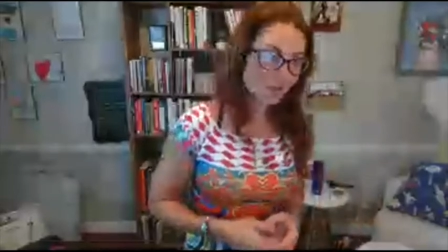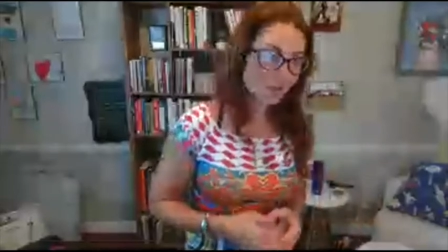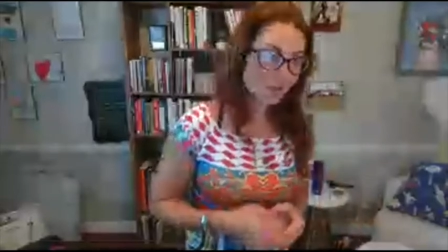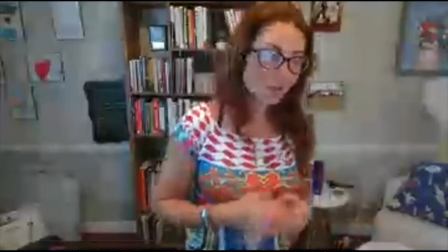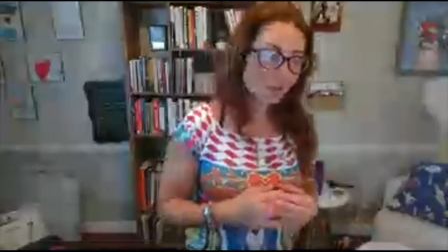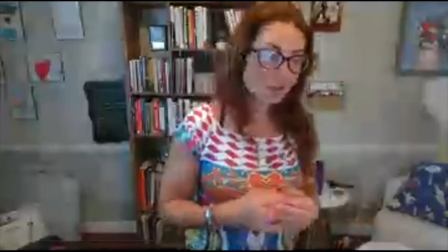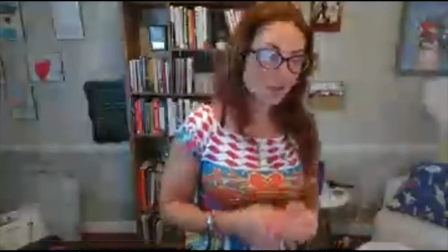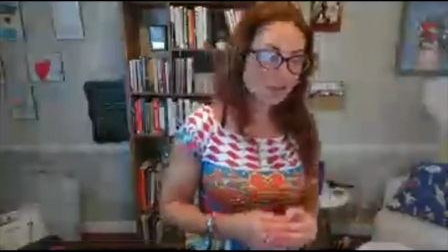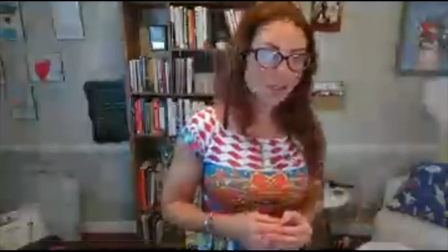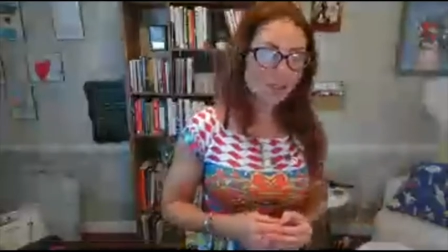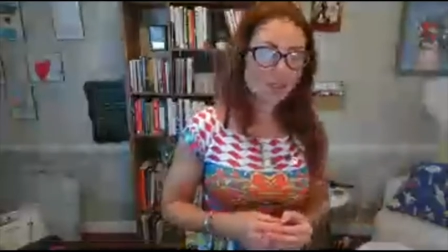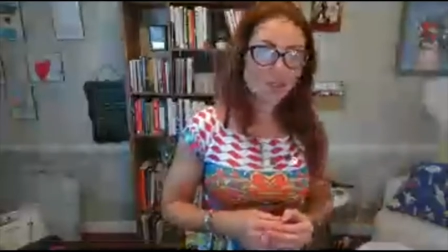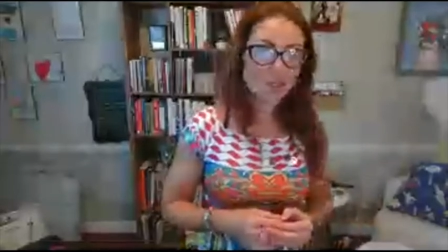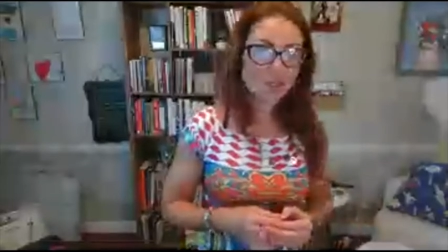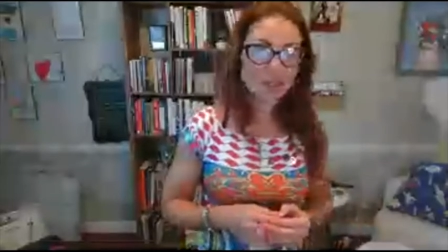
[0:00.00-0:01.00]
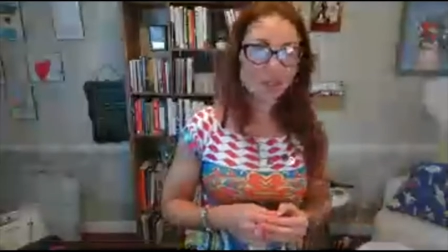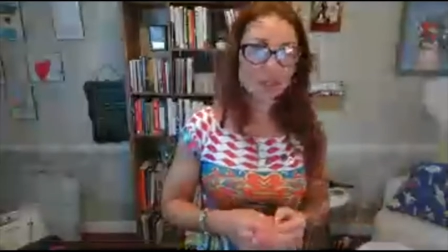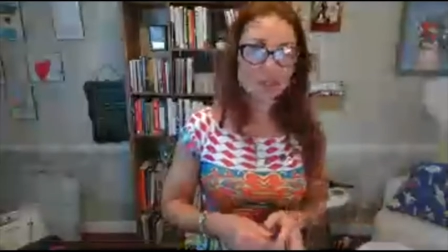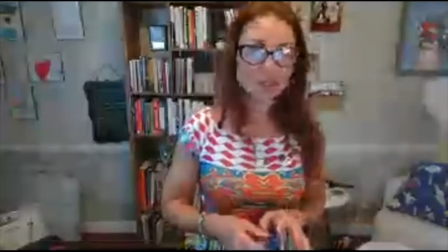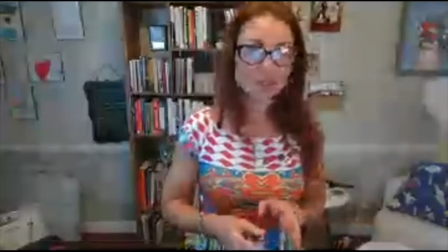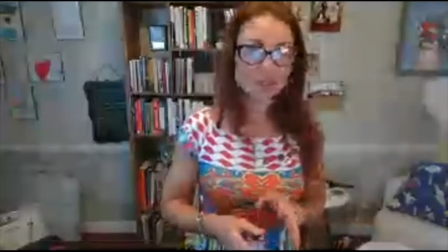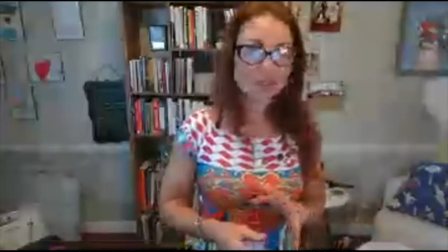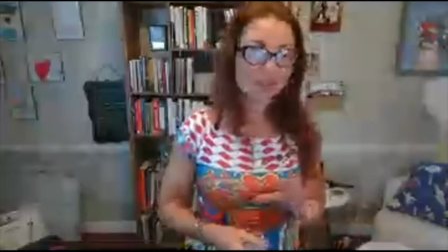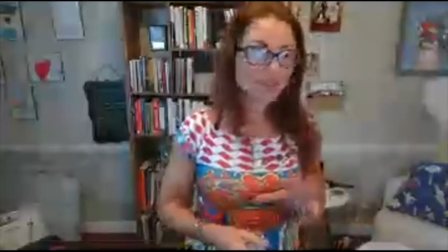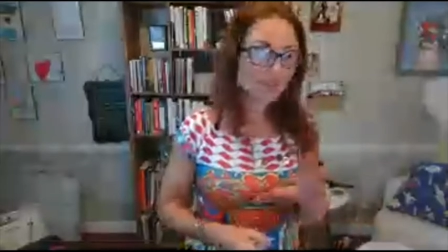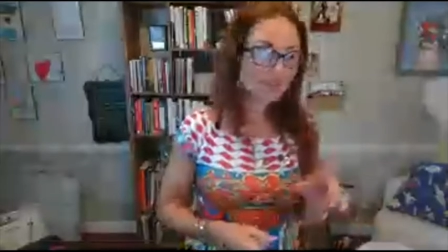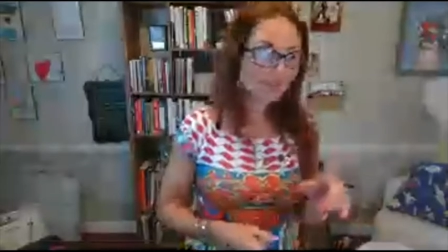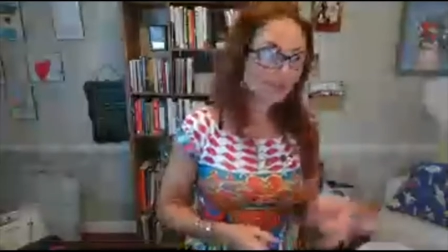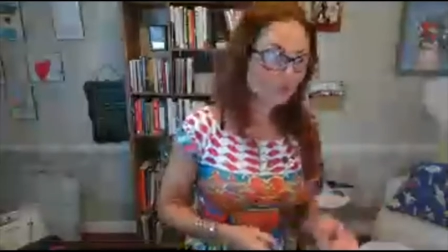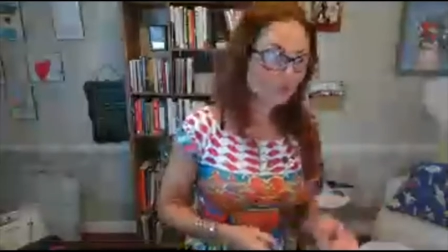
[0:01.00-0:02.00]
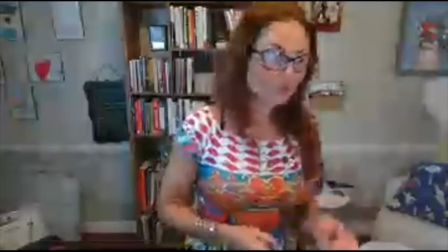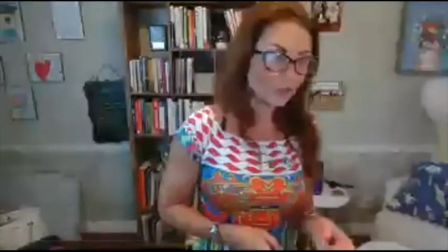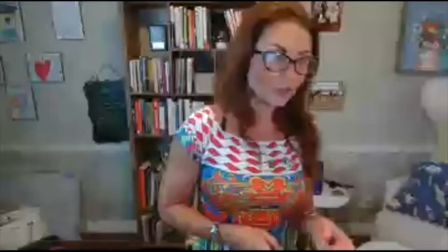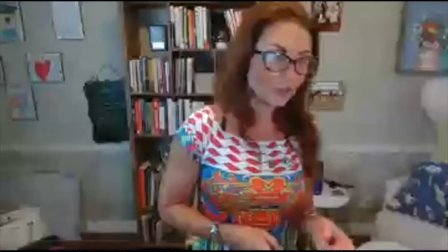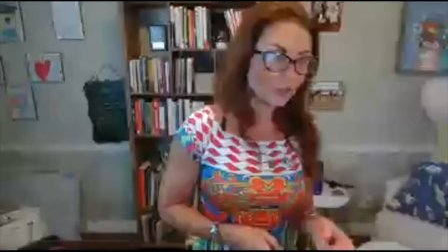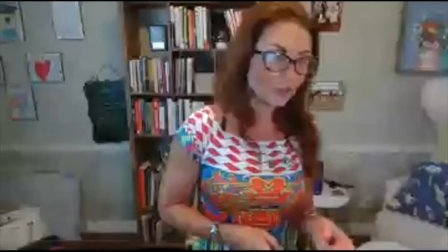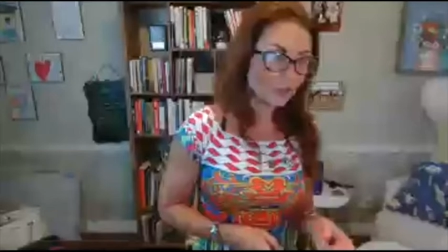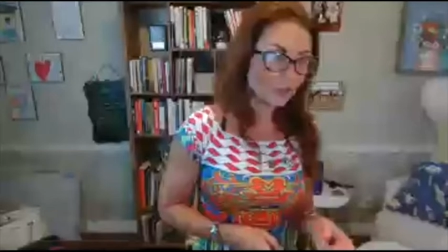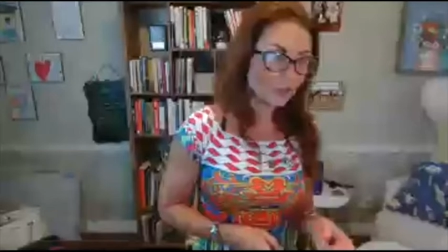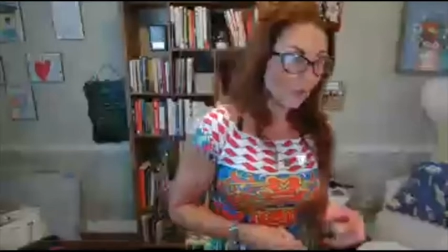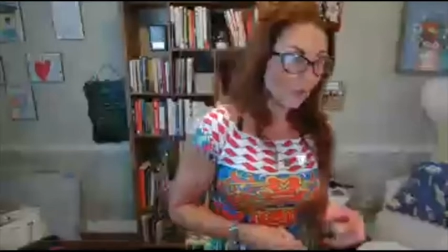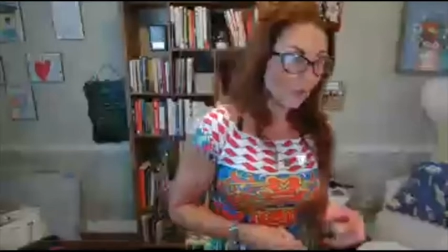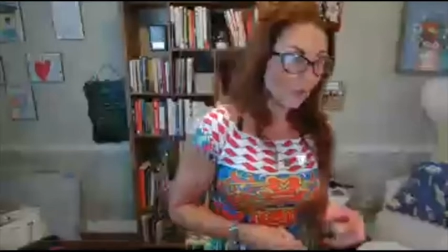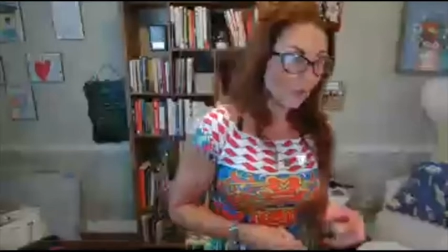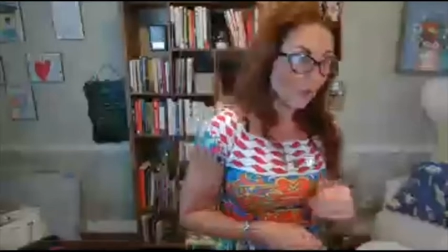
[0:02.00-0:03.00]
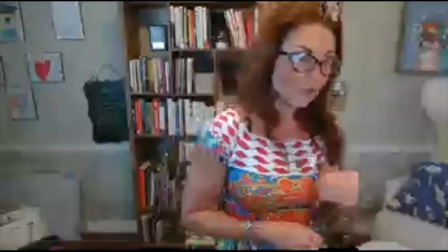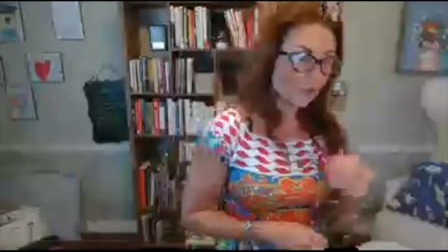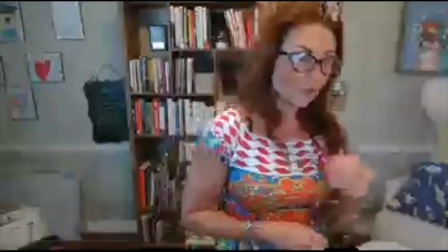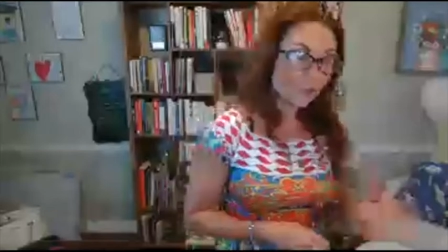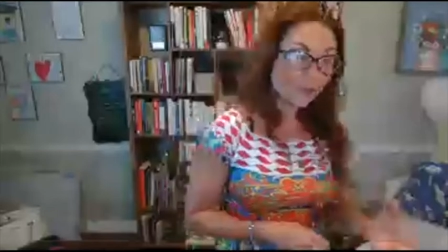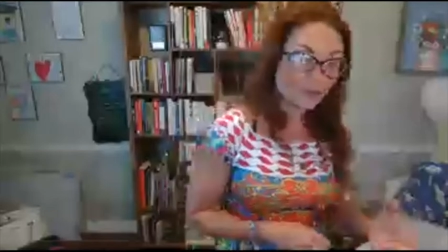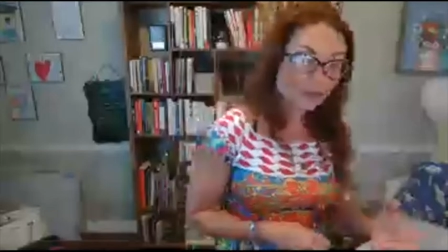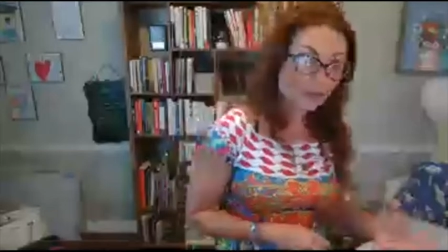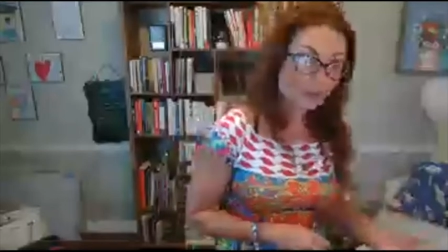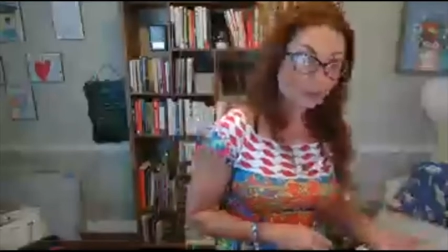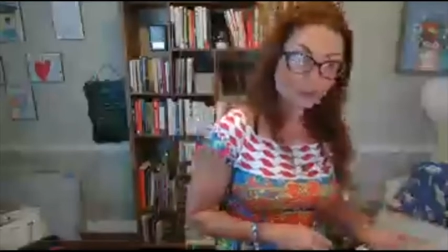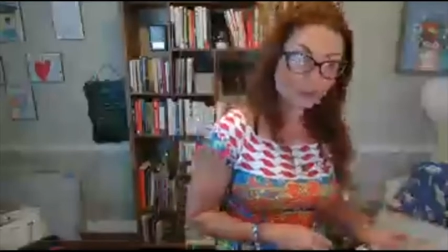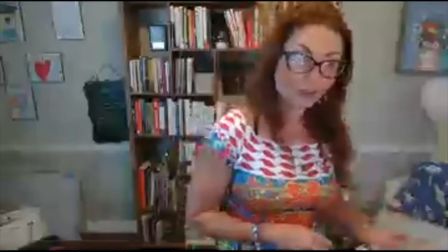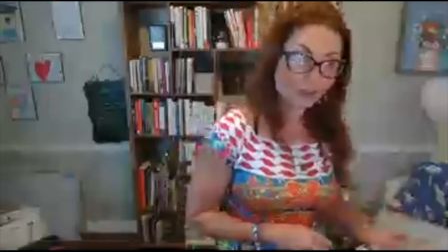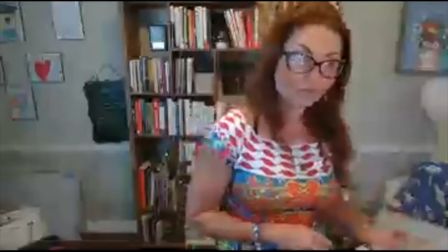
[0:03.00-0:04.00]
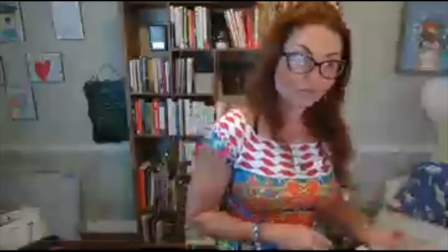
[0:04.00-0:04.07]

that will bring a new level of thinking, bring a new idea.